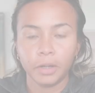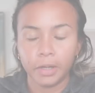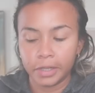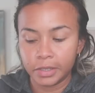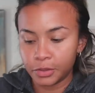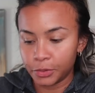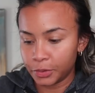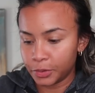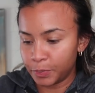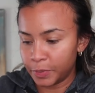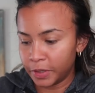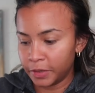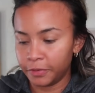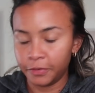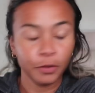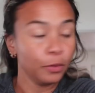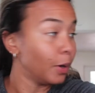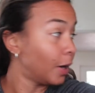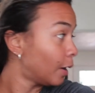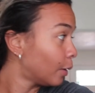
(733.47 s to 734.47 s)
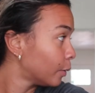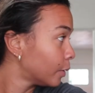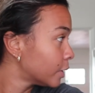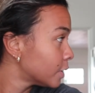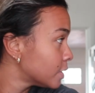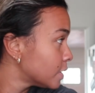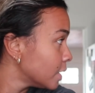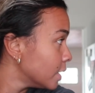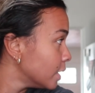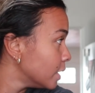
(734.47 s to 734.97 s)
All right, so it's been a few
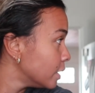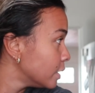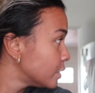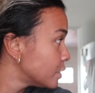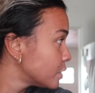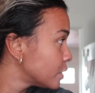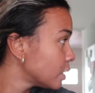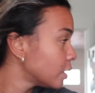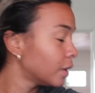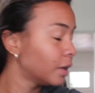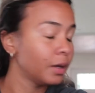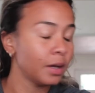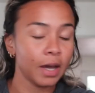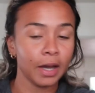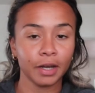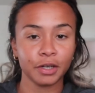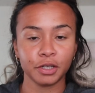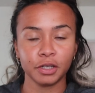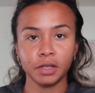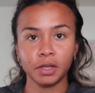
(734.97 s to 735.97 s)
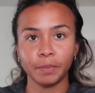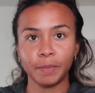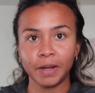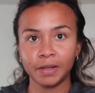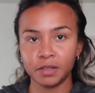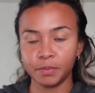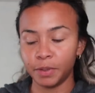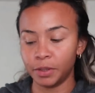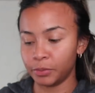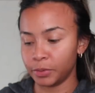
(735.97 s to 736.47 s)
hours. It's actually
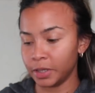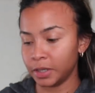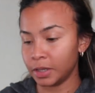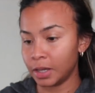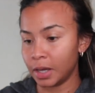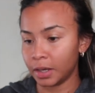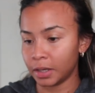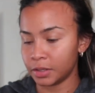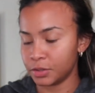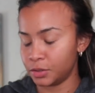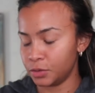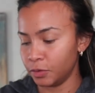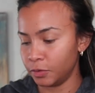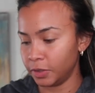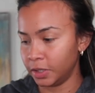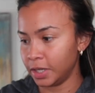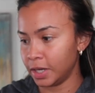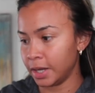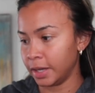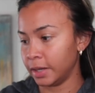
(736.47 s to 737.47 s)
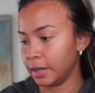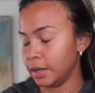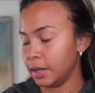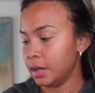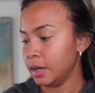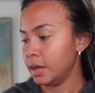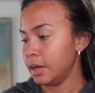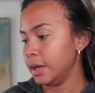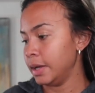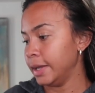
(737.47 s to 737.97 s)
about to be 3 o'clock. It's 2:59 and
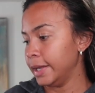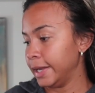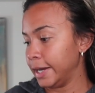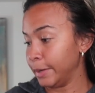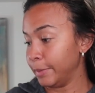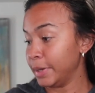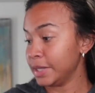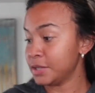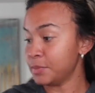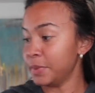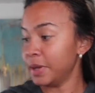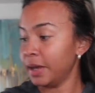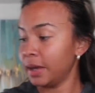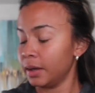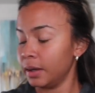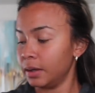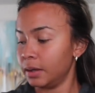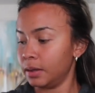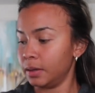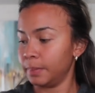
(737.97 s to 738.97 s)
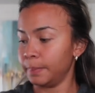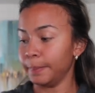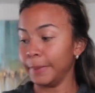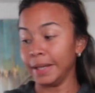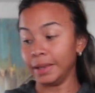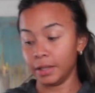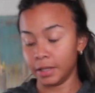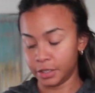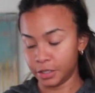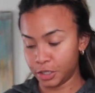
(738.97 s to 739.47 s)
I'm about to make
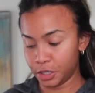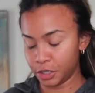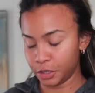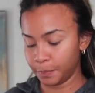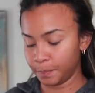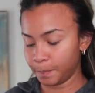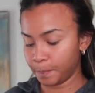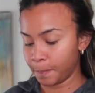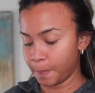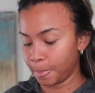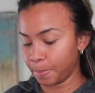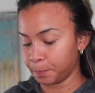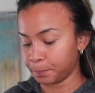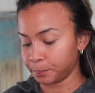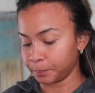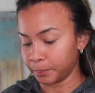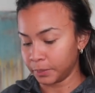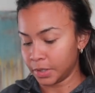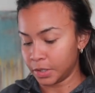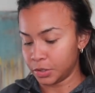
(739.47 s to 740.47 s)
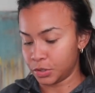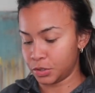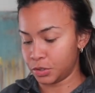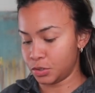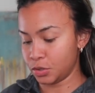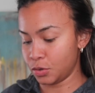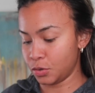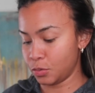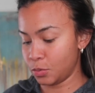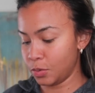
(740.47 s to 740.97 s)
my lunch.
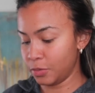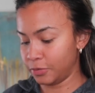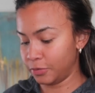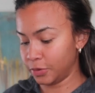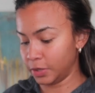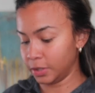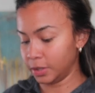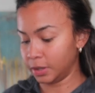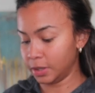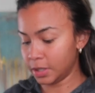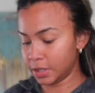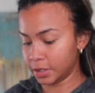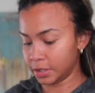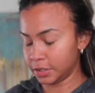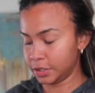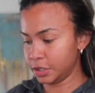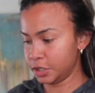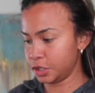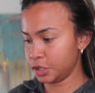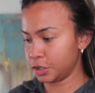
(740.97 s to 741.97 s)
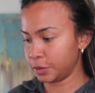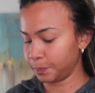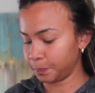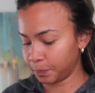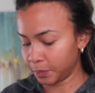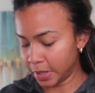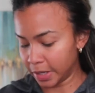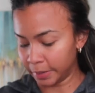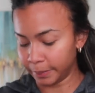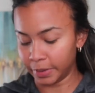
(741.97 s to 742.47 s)
So for lunch,
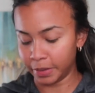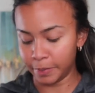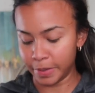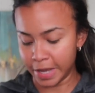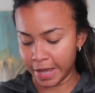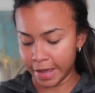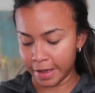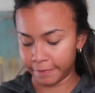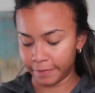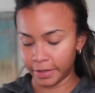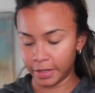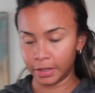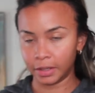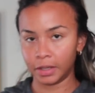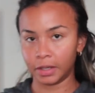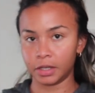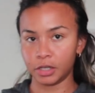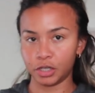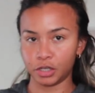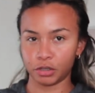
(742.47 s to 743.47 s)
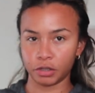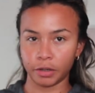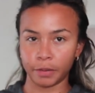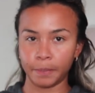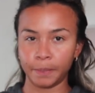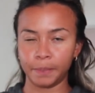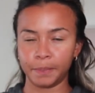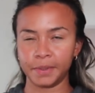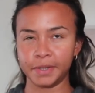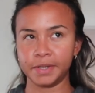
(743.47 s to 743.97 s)
I'm gonna be having like a
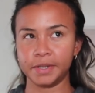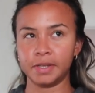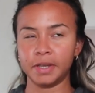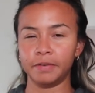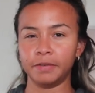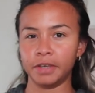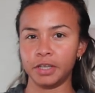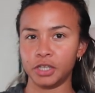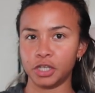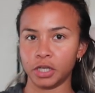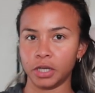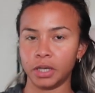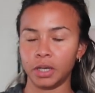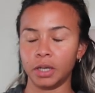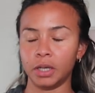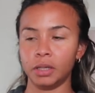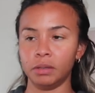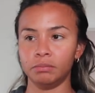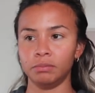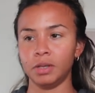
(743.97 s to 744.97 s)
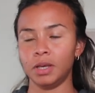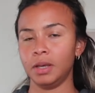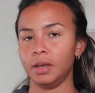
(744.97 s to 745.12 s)
shrimp ceviche